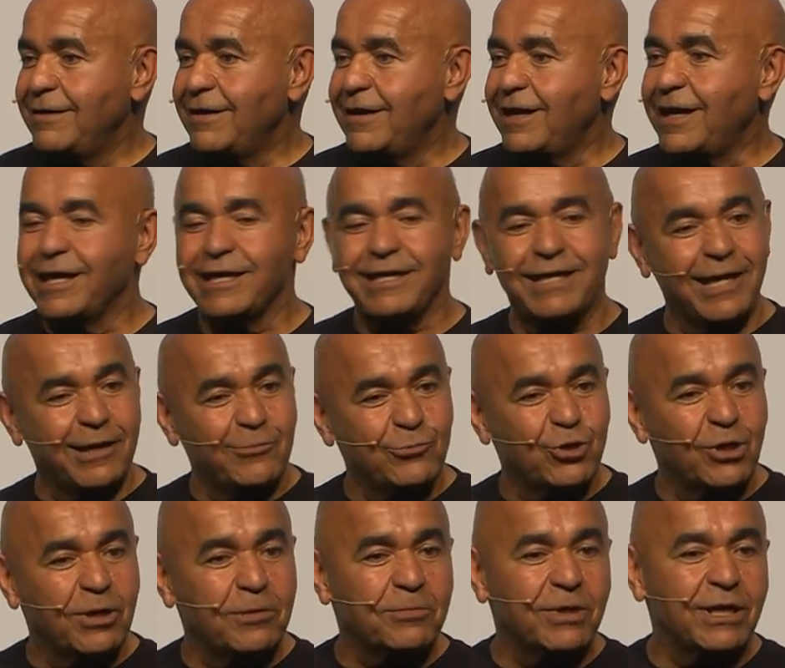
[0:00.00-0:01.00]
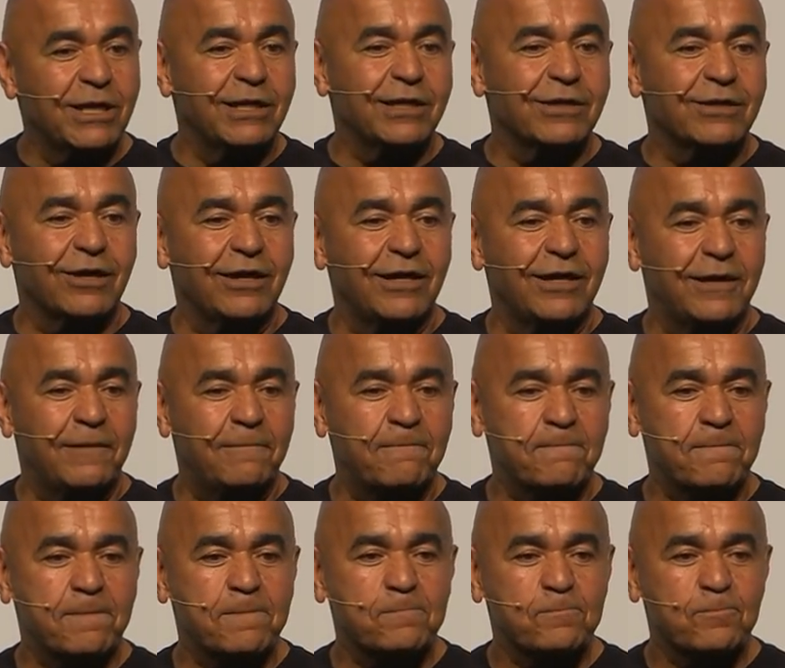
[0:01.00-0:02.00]
I came to America.
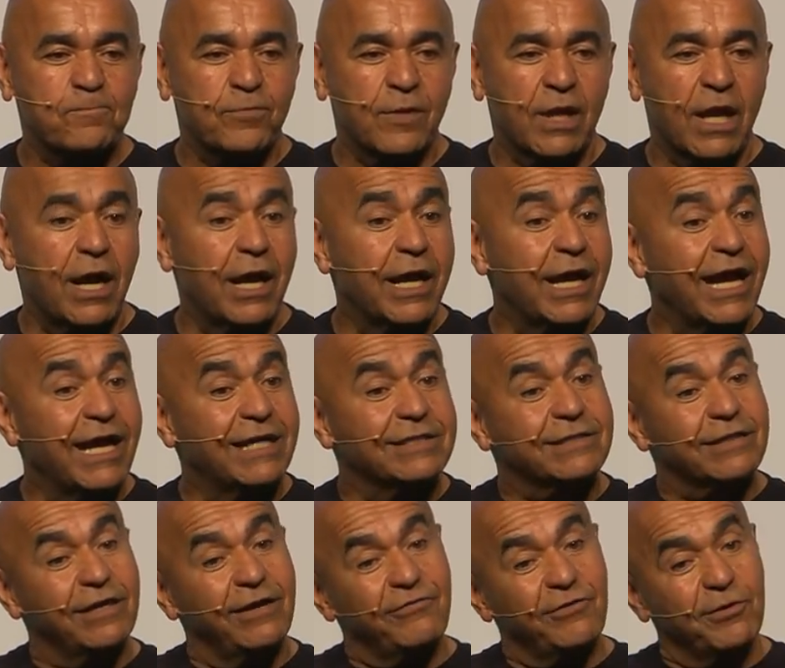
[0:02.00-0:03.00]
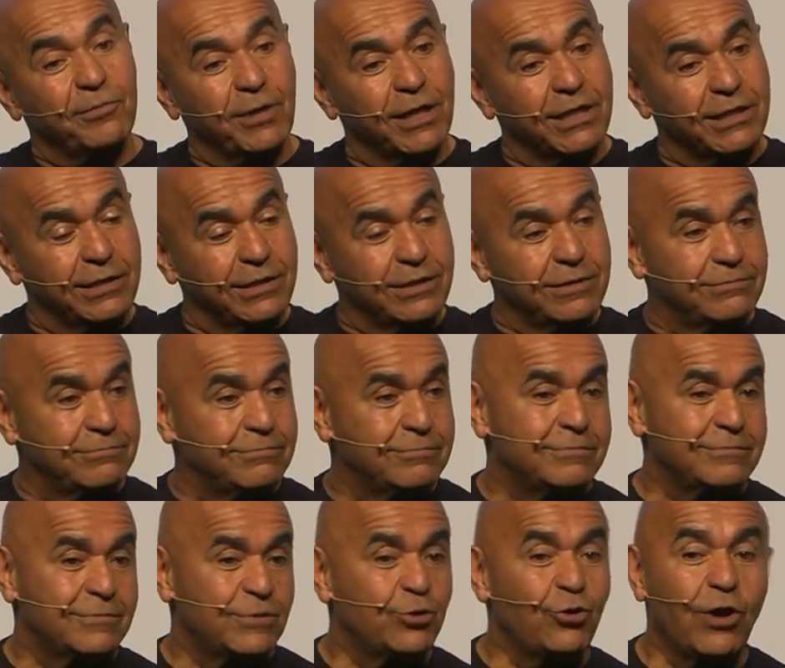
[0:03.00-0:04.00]
I asked everybody,
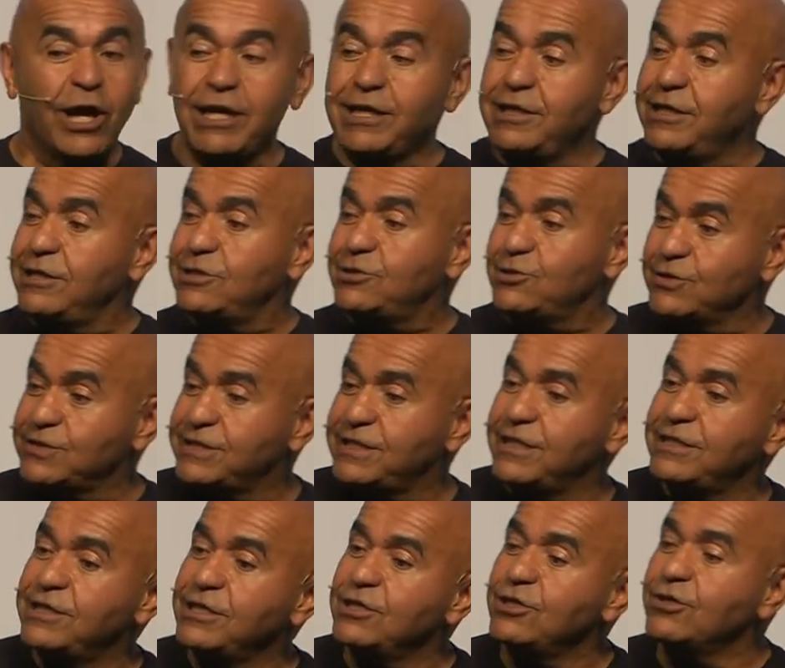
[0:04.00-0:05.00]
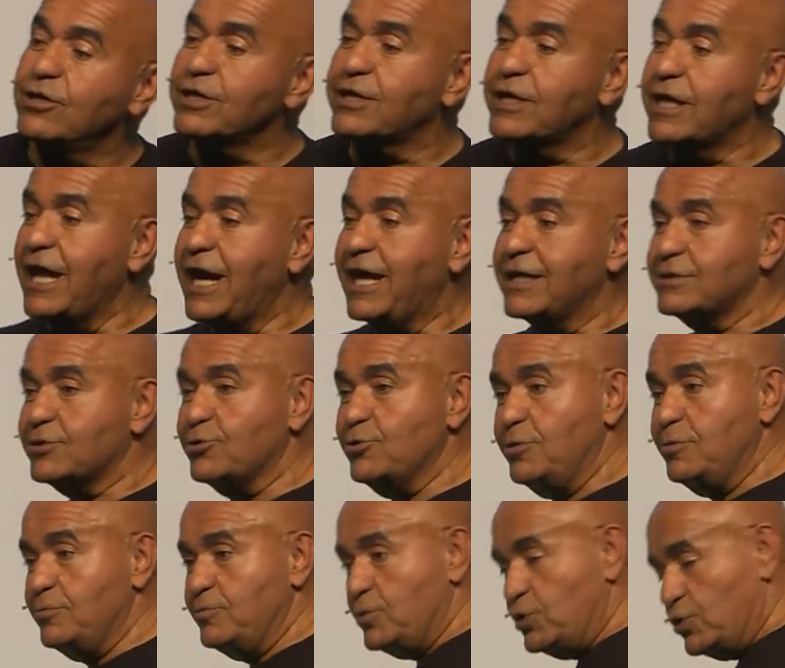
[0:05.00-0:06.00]
do I need to sit in your classroom?